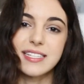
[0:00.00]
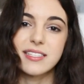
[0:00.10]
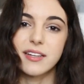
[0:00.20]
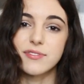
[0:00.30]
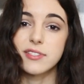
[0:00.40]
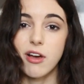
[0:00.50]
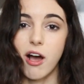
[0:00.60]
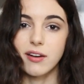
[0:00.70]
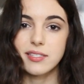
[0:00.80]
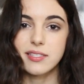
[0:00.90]
list of
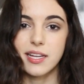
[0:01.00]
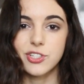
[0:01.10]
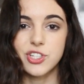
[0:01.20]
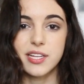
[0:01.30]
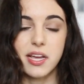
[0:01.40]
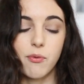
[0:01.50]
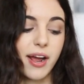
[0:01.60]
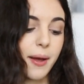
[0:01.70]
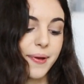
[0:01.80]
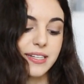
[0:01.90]
songs that she
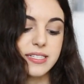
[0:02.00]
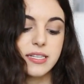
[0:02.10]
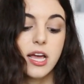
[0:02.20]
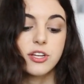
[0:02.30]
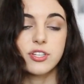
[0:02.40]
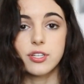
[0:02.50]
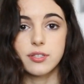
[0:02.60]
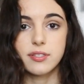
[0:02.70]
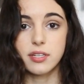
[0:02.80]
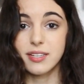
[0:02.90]
recommends
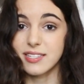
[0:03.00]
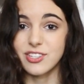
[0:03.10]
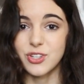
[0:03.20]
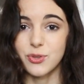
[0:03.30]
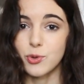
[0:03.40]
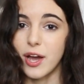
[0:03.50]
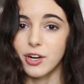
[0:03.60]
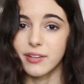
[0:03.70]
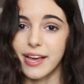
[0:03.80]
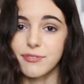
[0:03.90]
to listen to
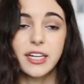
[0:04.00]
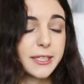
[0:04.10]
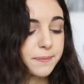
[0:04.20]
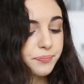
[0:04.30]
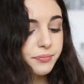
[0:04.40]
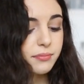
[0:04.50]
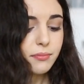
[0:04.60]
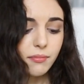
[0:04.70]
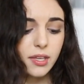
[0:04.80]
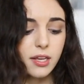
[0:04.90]
throughout your life.
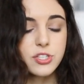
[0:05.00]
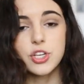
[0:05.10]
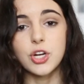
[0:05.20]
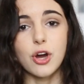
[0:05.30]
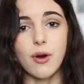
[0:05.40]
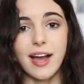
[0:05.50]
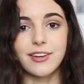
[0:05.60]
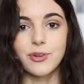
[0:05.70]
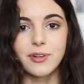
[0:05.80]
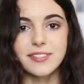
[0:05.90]
So
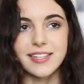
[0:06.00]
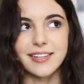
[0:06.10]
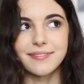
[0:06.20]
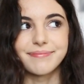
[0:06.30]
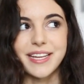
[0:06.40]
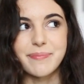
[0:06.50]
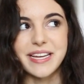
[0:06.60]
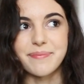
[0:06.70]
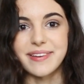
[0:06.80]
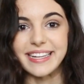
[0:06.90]
I Googled it, me,
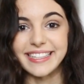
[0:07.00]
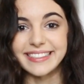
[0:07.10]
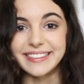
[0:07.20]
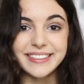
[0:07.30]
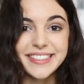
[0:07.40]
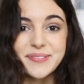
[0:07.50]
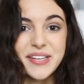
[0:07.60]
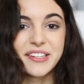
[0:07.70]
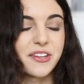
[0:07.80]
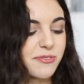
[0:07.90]
being
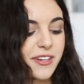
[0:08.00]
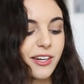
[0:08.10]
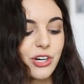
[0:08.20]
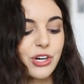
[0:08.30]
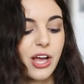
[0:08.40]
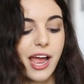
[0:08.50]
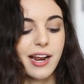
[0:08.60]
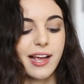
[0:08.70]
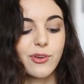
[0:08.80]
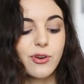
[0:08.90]
a little fangirl,
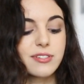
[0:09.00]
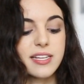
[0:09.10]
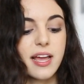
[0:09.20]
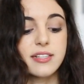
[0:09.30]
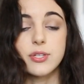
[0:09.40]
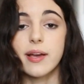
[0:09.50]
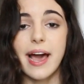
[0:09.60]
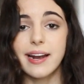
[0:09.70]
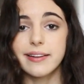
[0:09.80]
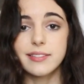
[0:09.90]
and I Googled it, and so I
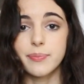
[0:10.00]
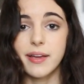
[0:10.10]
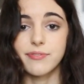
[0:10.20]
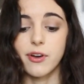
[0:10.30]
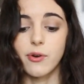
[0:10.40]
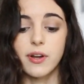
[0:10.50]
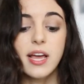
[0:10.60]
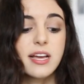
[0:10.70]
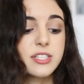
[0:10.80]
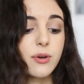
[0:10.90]
added it to my phone.
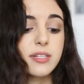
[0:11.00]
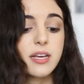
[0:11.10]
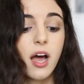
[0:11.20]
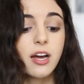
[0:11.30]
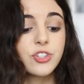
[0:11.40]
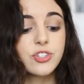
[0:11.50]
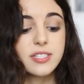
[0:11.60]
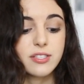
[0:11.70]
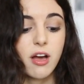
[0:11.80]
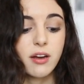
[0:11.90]
So it's
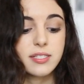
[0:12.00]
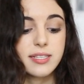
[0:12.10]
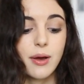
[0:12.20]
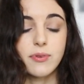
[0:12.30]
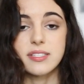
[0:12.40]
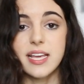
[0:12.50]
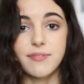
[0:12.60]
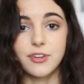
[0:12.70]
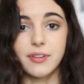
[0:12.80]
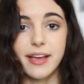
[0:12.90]
100 songs that will
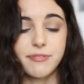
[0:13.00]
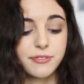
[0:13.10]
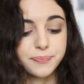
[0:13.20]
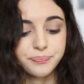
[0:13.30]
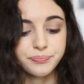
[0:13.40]
save your life.